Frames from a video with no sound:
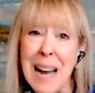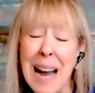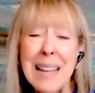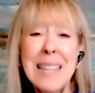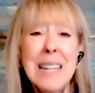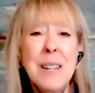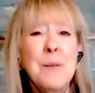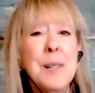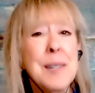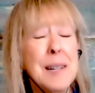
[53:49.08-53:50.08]
I think it
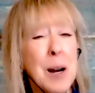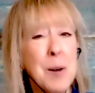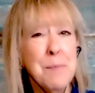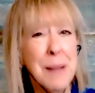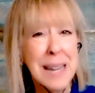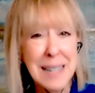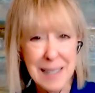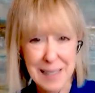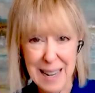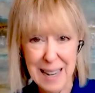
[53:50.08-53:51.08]
was in our beta
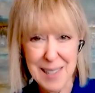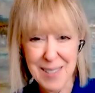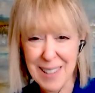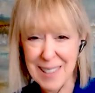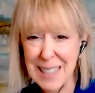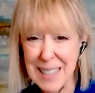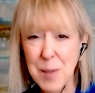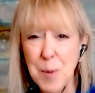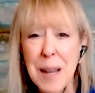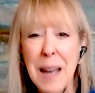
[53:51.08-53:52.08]
class, right? At
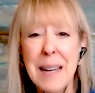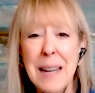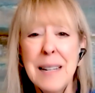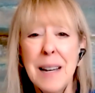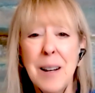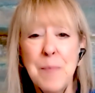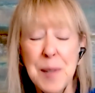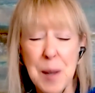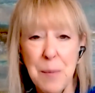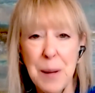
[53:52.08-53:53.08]
least we had
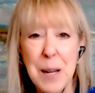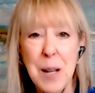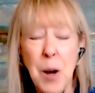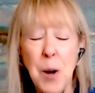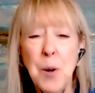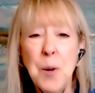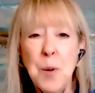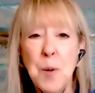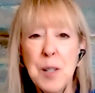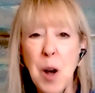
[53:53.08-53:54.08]
somebody
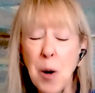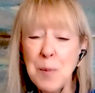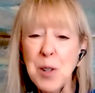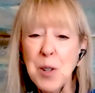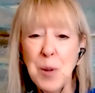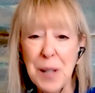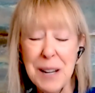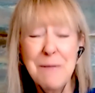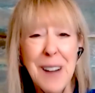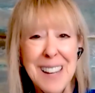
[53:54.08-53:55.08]
who was
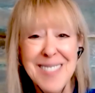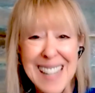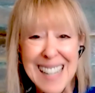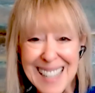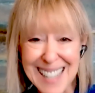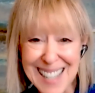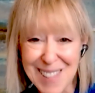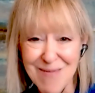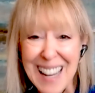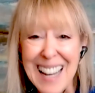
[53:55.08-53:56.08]
homeschooling 5 kids,
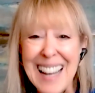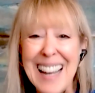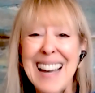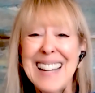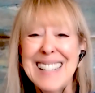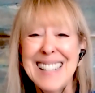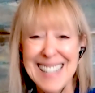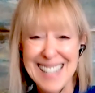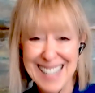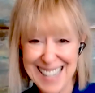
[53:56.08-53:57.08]

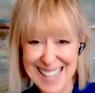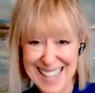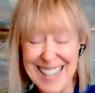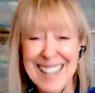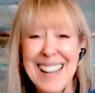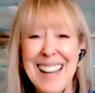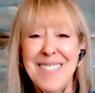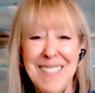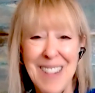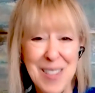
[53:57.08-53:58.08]
and she
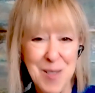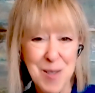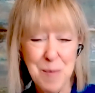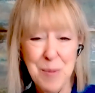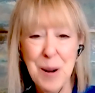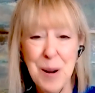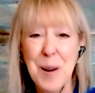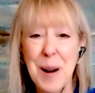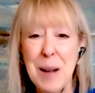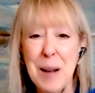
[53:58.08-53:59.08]
went through the
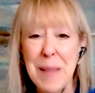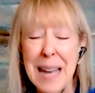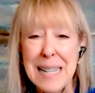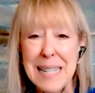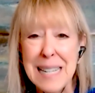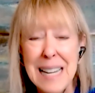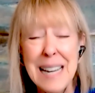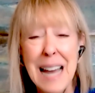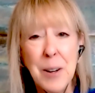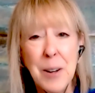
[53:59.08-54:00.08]
program. And
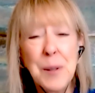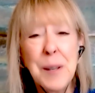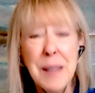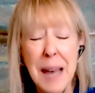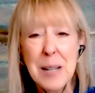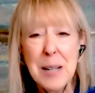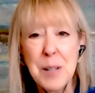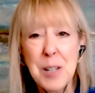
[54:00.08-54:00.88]
not only that, but